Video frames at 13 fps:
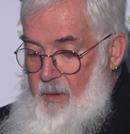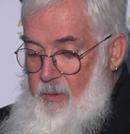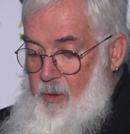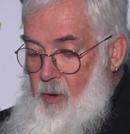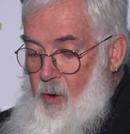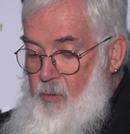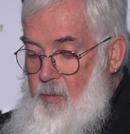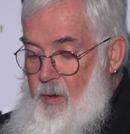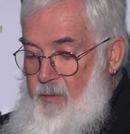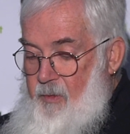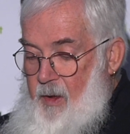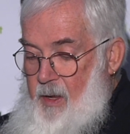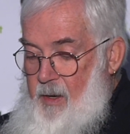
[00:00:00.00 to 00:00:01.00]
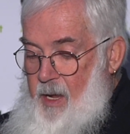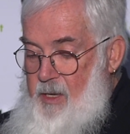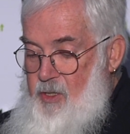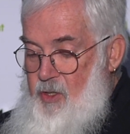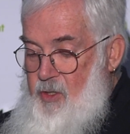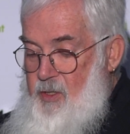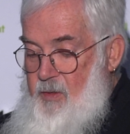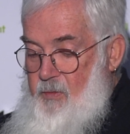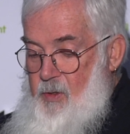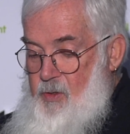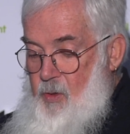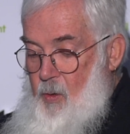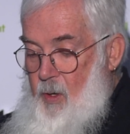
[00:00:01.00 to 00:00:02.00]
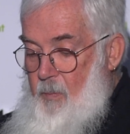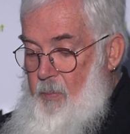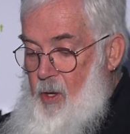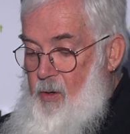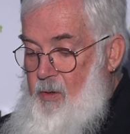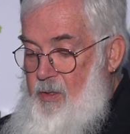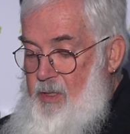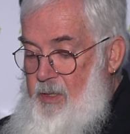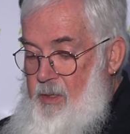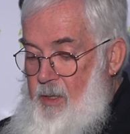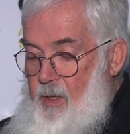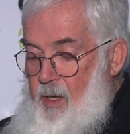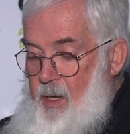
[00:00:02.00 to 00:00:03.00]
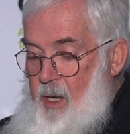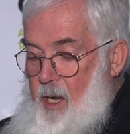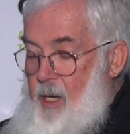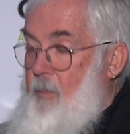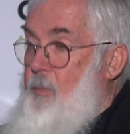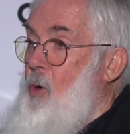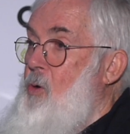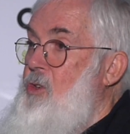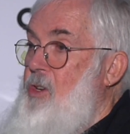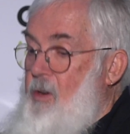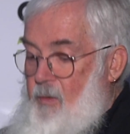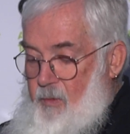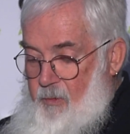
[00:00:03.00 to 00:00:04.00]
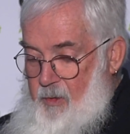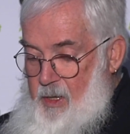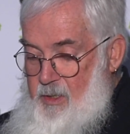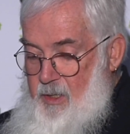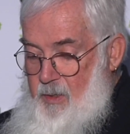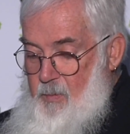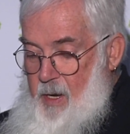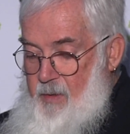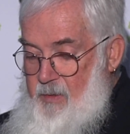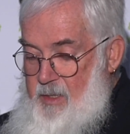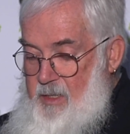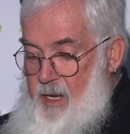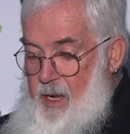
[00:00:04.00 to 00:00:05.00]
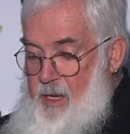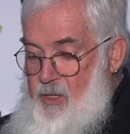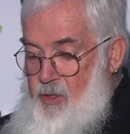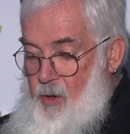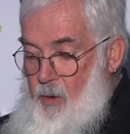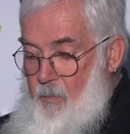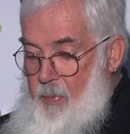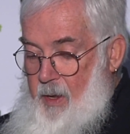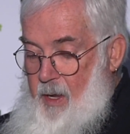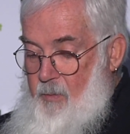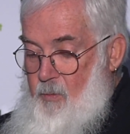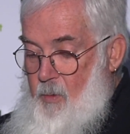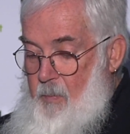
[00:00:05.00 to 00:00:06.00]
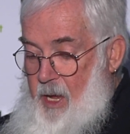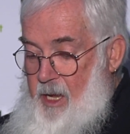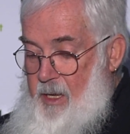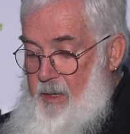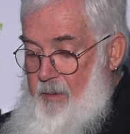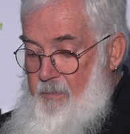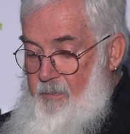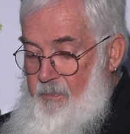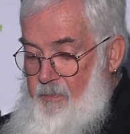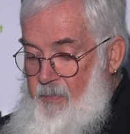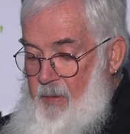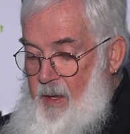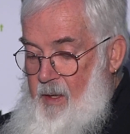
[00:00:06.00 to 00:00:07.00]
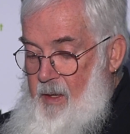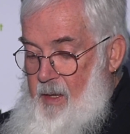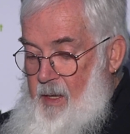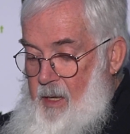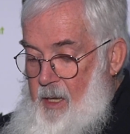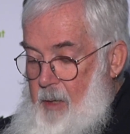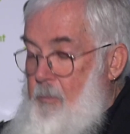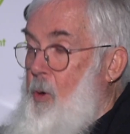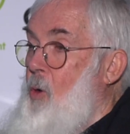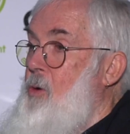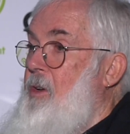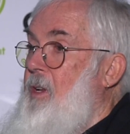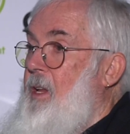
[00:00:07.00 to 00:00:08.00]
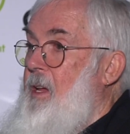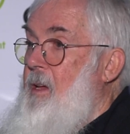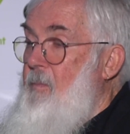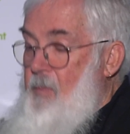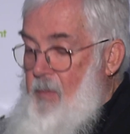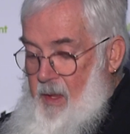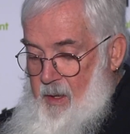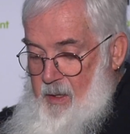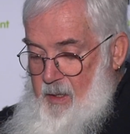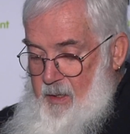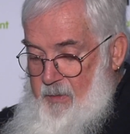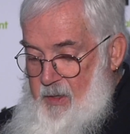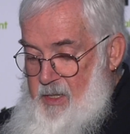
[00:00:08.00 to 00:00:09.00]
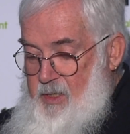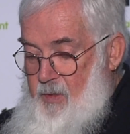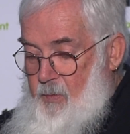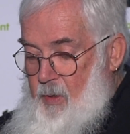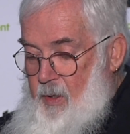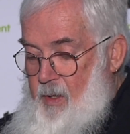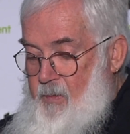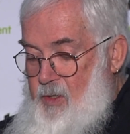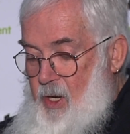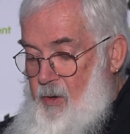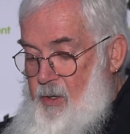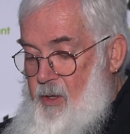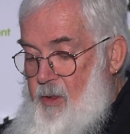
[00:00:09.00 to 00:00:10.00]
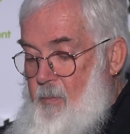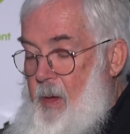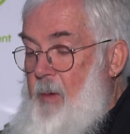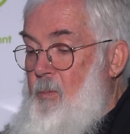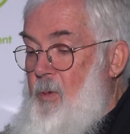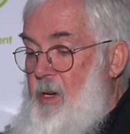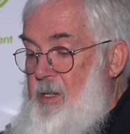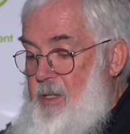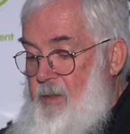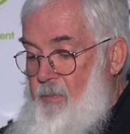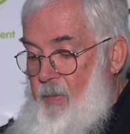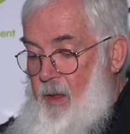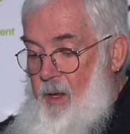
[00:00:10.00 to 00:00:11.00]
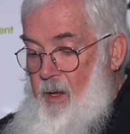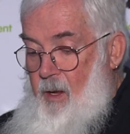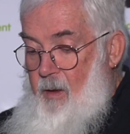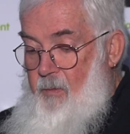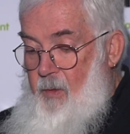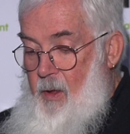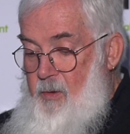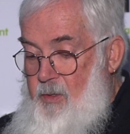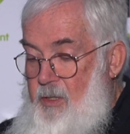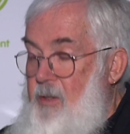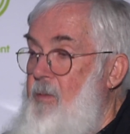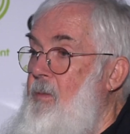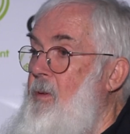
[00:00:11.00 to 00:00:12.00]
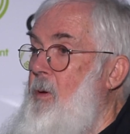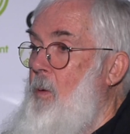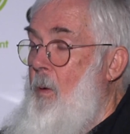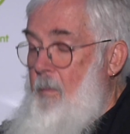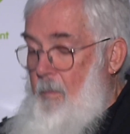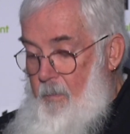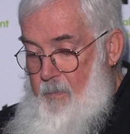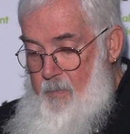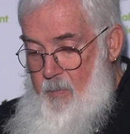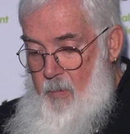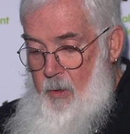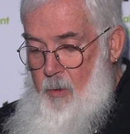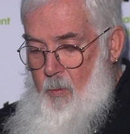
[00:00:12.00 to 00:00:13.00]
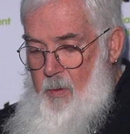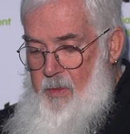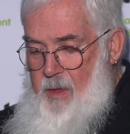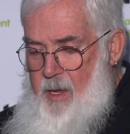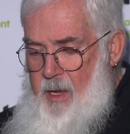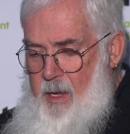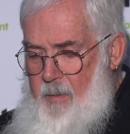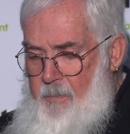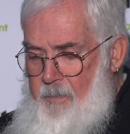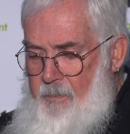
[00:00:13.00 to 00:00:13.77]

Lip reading: the concrete foundations of the toilet blocks and a portion of the fence around the stage compound remain. Importantly, the festival lives on in the memories of those who were there.